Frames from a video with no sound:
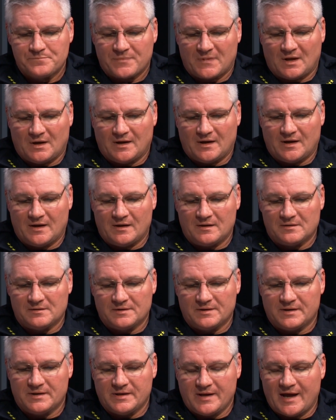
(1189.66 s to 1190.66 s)

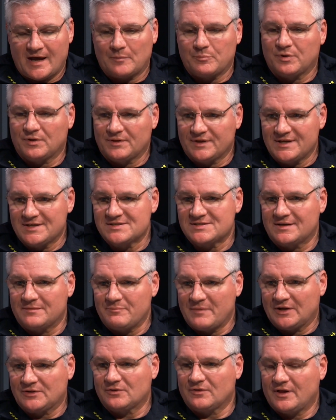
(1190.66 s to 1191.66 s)
police and
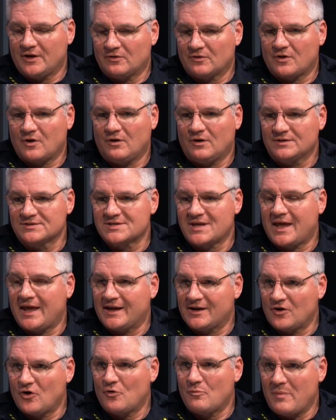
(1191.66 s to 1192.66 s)
mental health calls
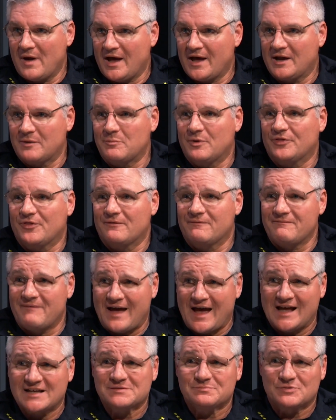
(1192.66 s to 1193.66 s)
can go bad, but the
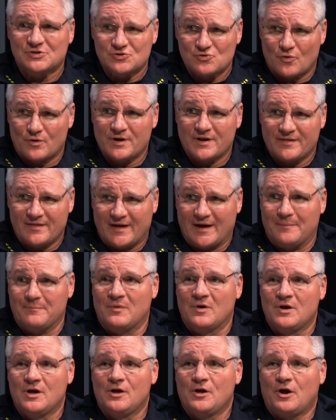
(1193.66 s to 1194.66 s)
vast majority of
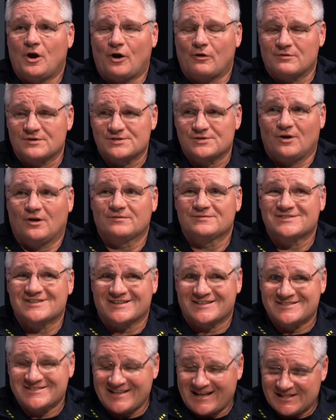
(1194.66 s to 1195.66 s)
them are resolved
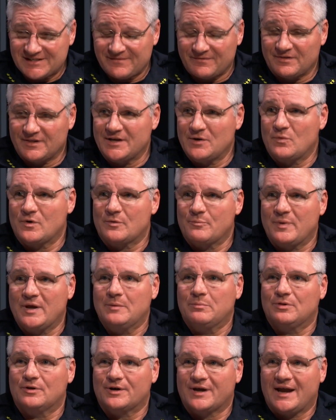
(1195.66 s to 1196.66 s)
successfully where
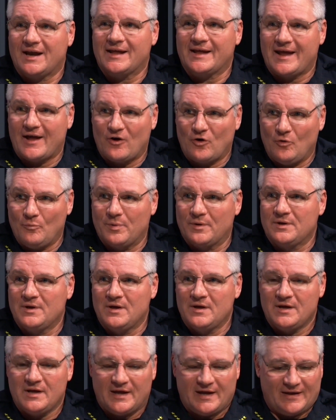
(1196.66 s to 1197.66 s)
people are getting help
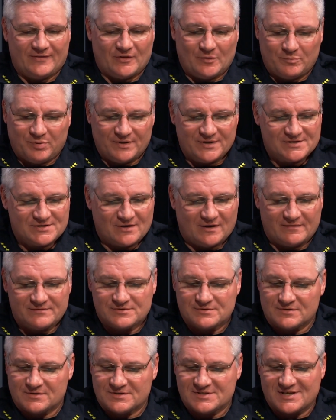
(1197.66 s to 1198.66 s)
and the police
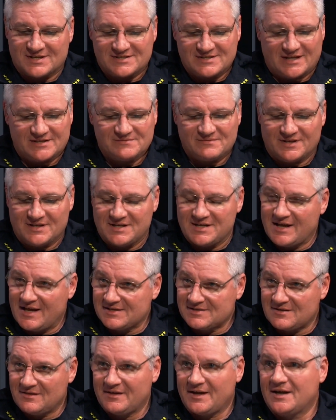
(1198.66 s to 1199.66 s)
officer successfully
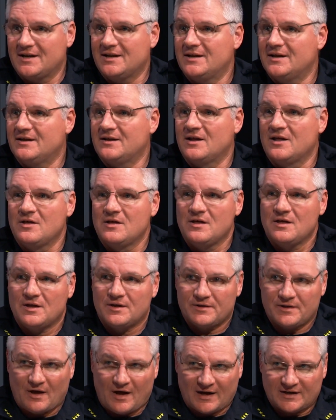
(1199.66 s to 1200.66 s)
de-escalated it,
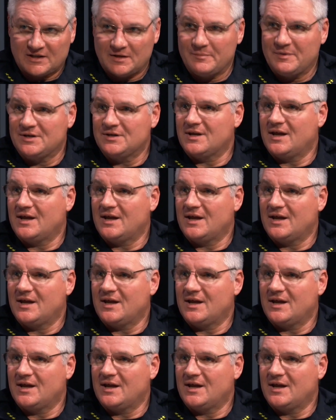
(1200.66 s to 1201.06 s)
talked them into